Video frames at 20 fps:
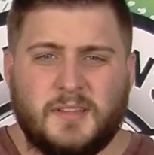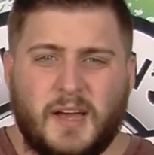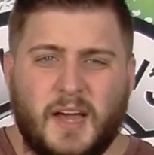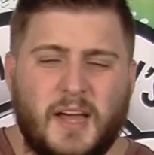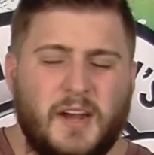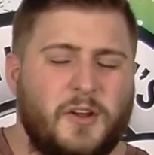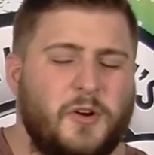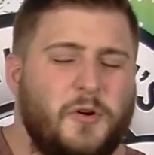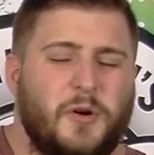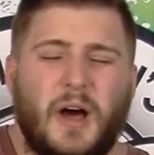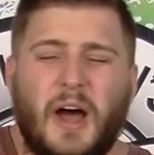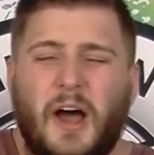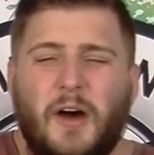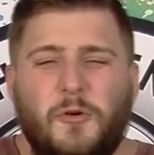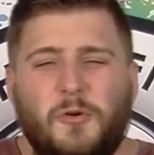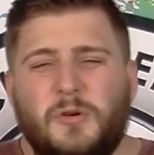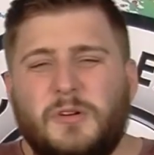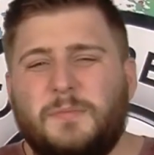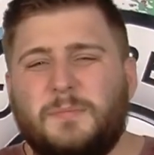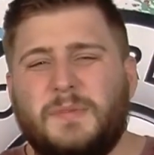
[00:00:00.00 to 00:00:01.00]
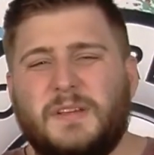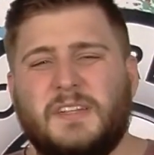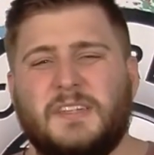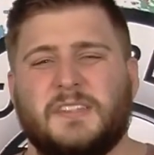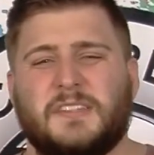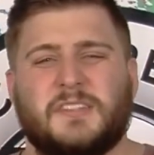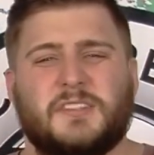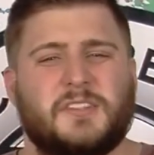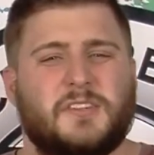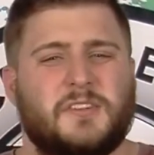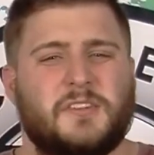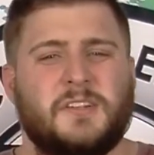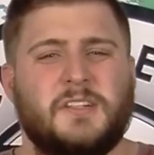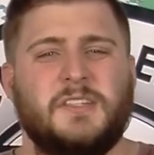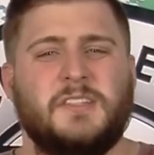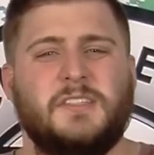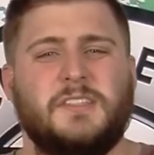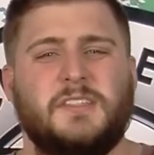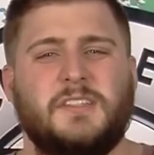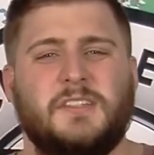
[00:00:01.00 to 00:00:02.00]
I know I would be
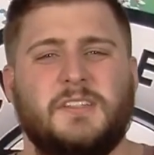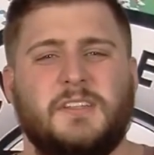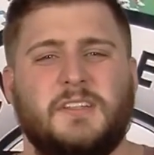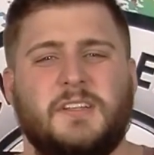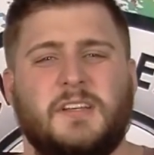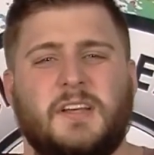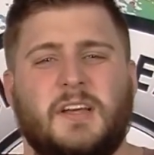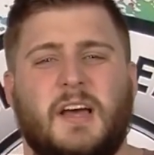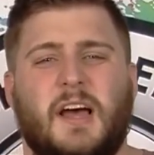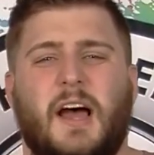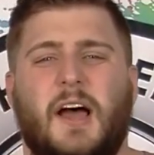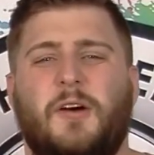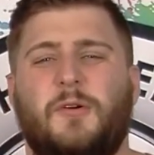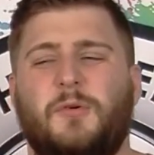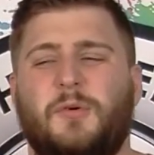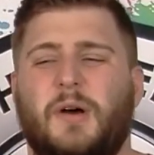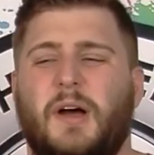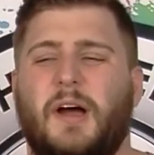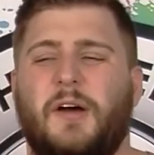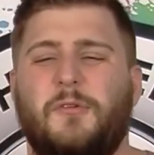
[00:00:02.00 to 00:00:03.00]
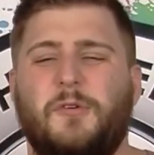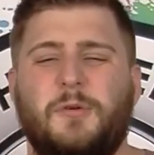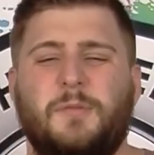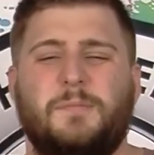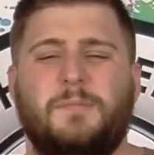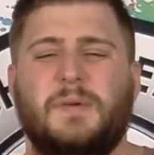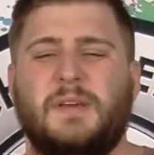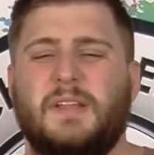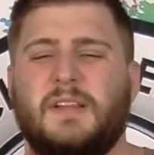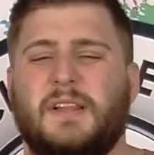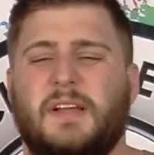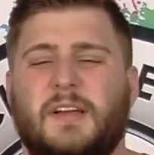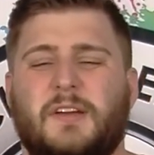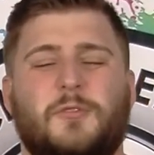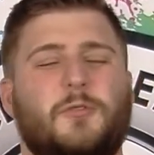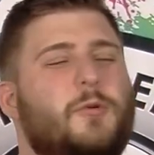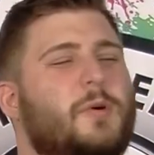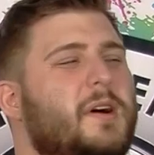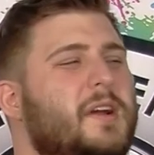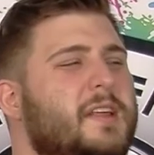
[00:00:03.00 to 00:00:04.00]
discouraged. I would be
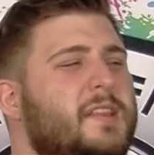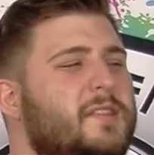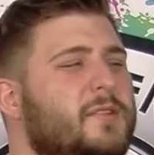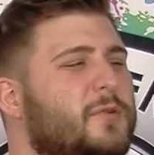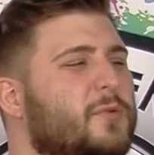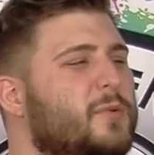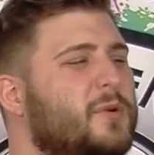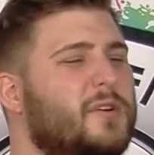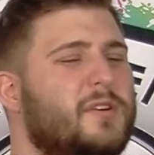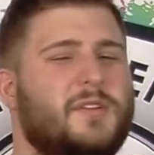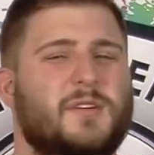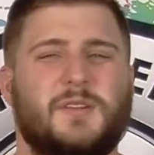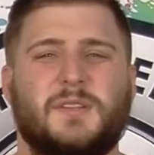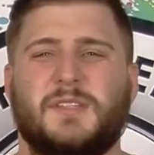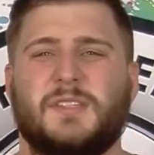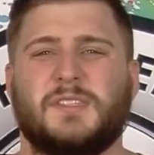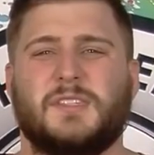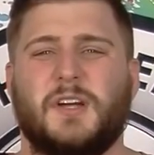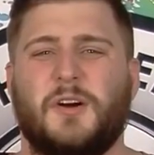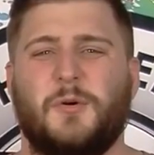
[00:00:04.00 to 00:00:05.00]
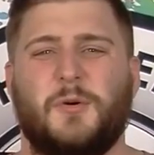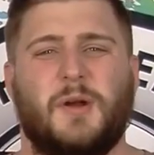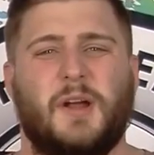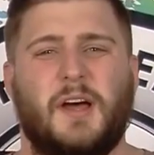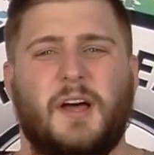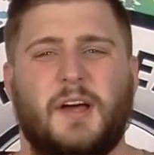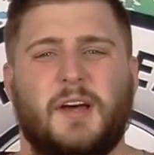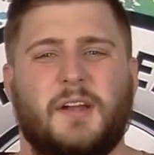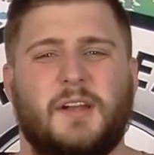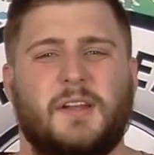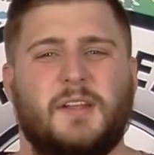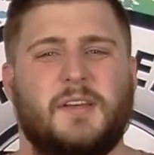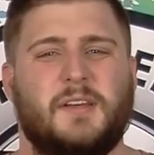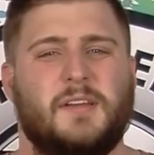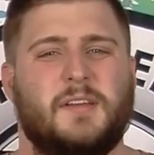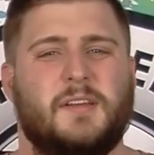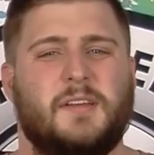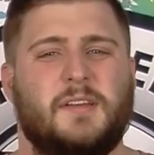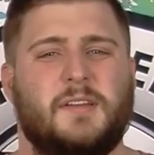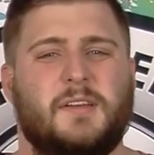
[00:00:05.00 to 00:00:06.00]
like, what in the world is going on?
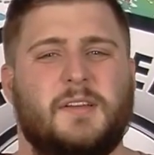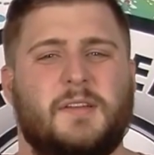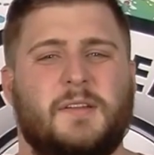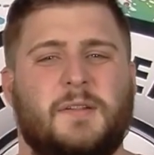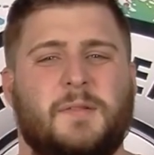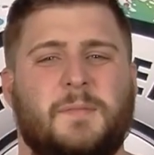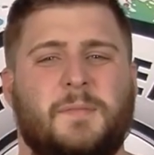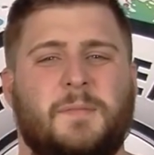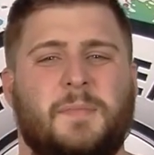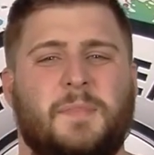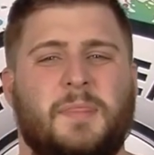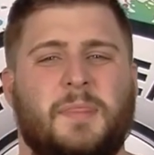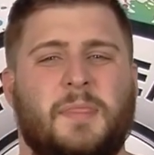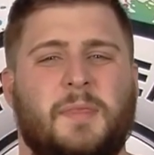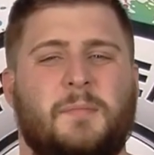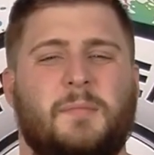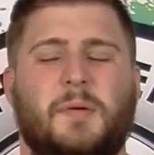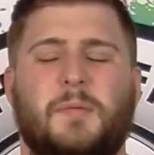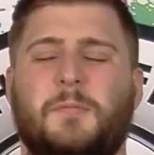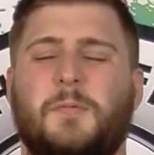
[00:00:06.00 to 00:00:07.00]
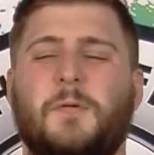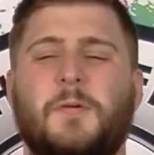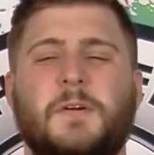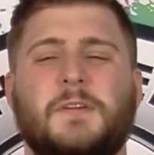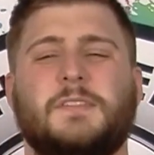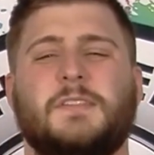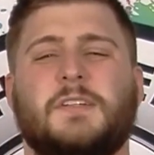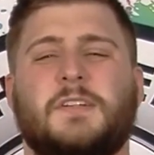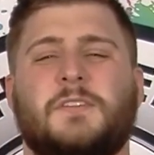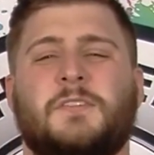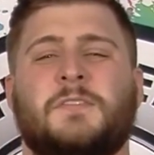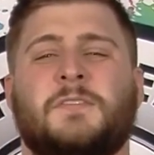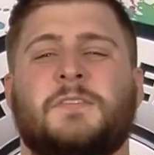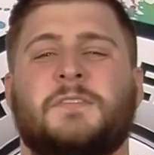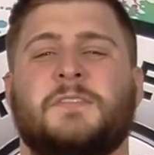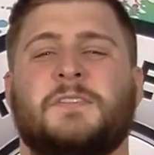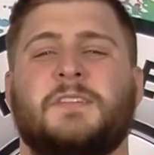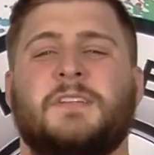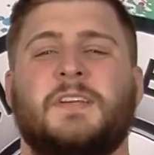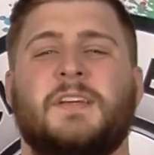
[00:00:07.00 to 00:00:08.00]
But boys and
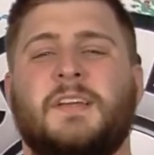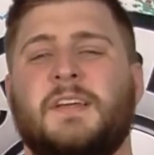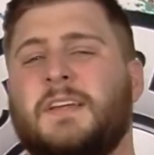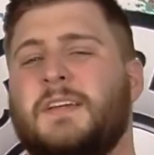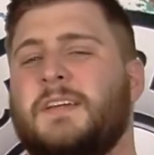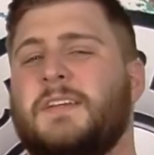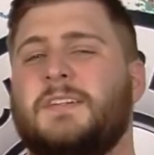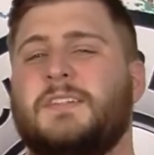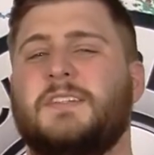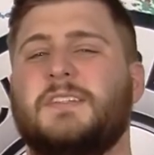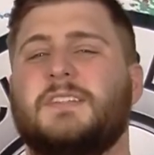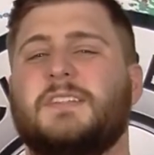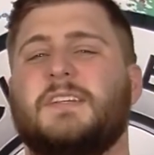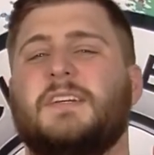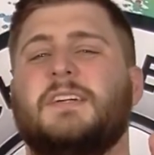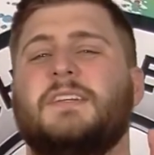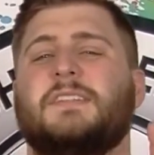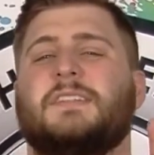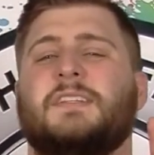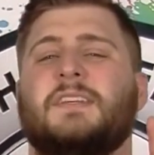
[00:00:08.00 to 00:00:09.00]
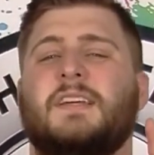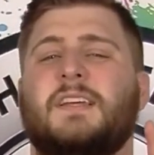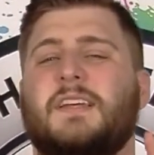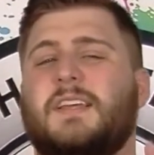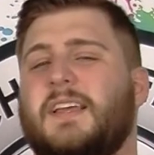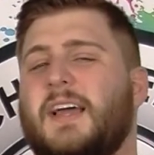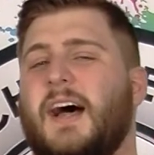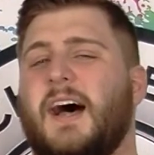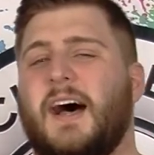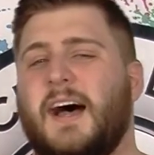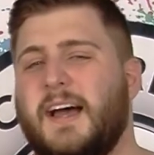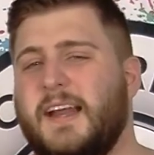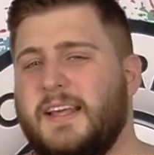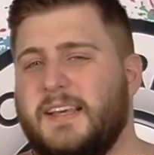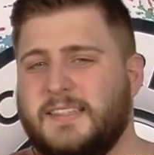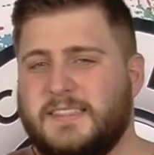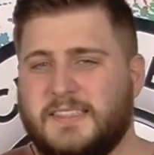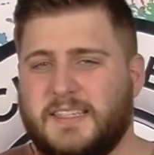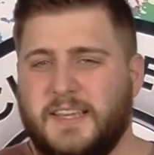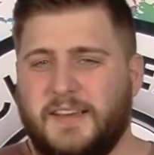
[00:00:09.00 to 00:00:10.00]
girls, just because God
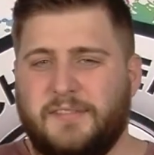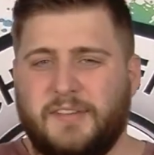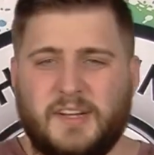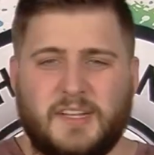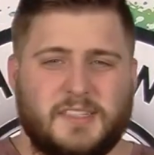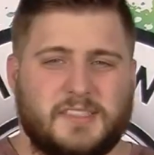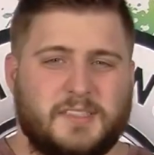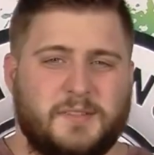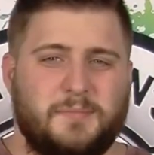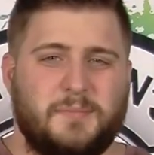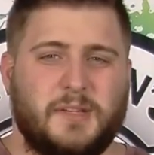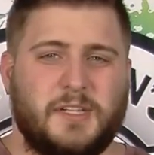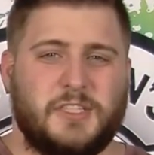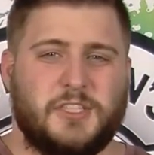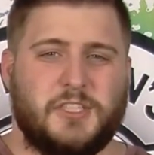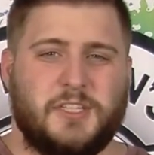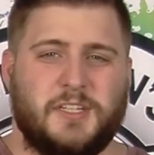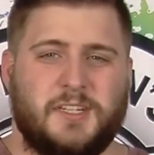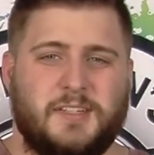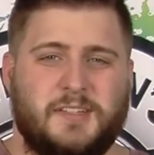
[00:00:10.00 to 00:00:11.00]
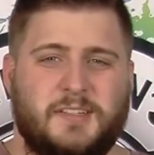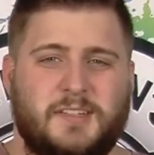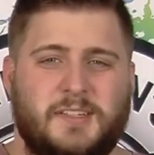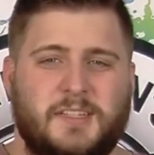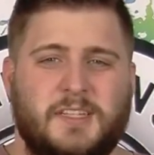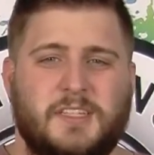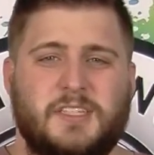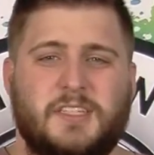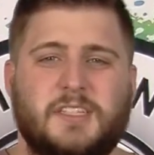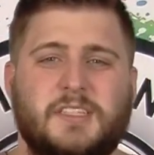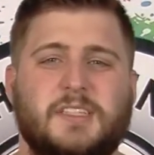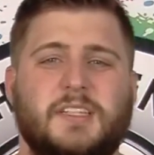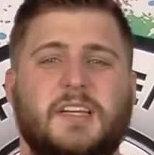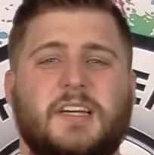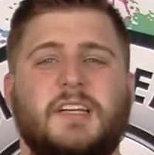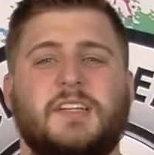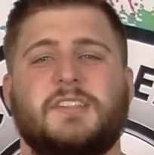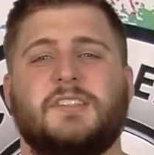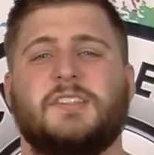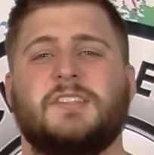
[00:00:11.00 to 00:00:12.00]
has given us a mission, just
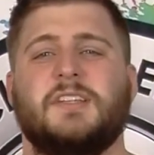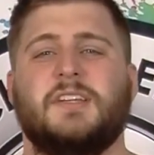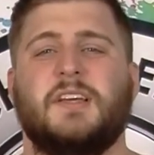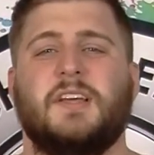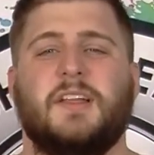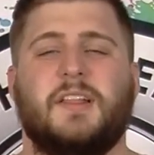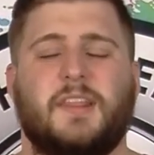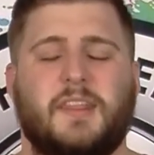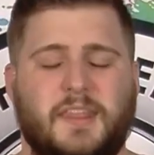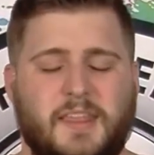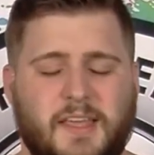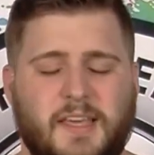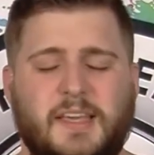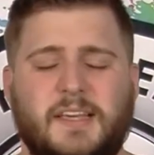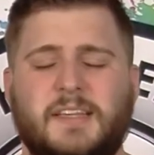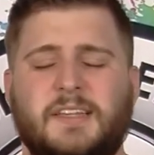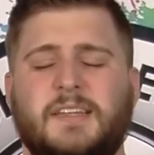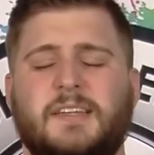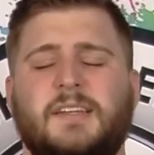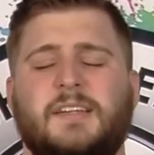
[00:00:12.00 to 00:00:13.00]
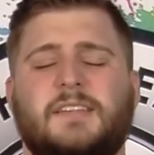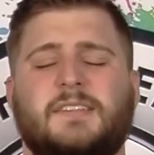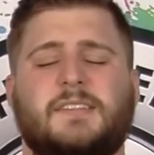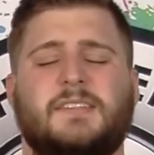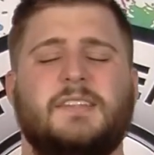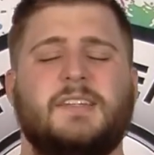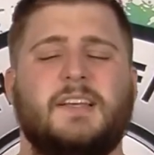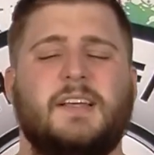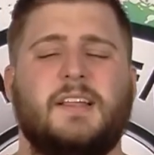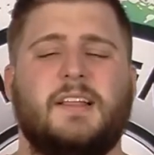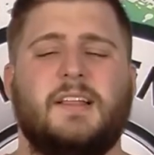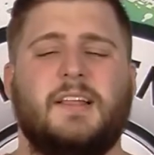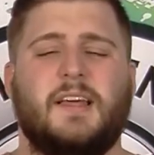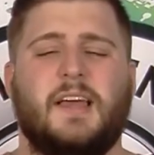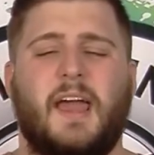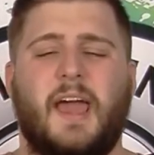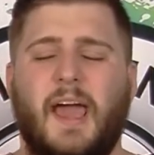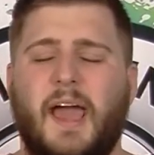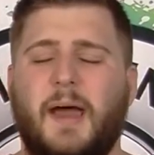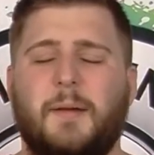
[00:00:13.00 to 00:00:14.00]
because things
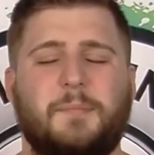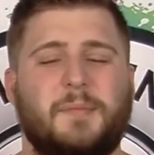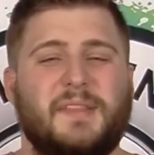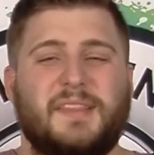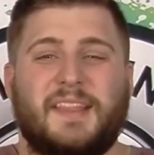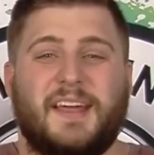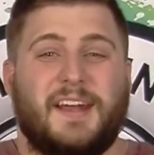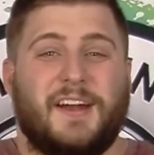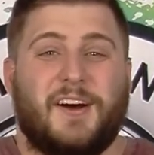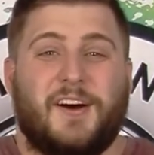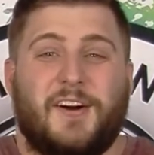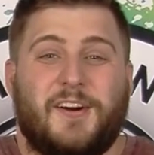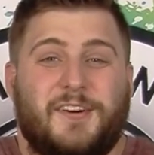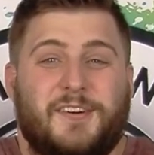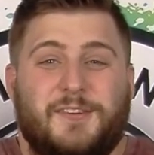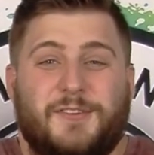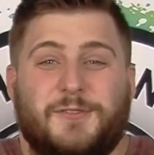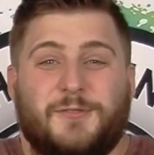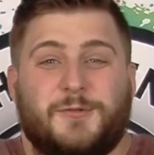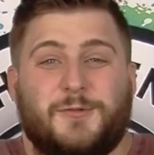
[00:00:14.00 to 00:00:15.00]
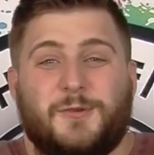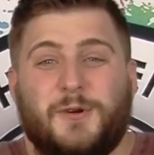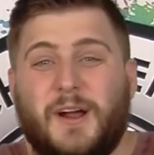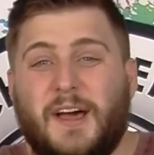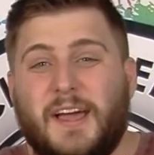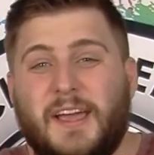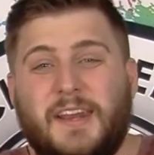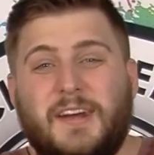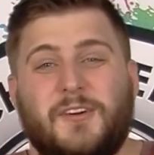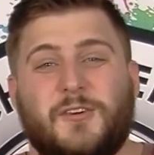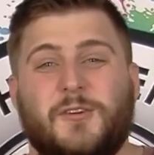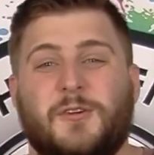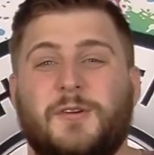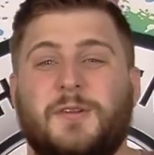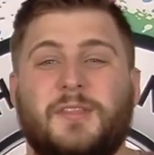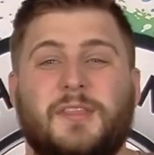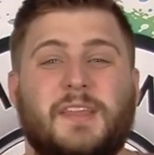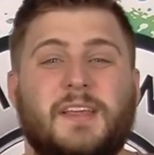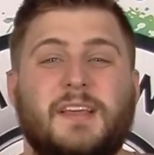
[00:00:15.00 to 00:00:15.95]
happen that aren't right, or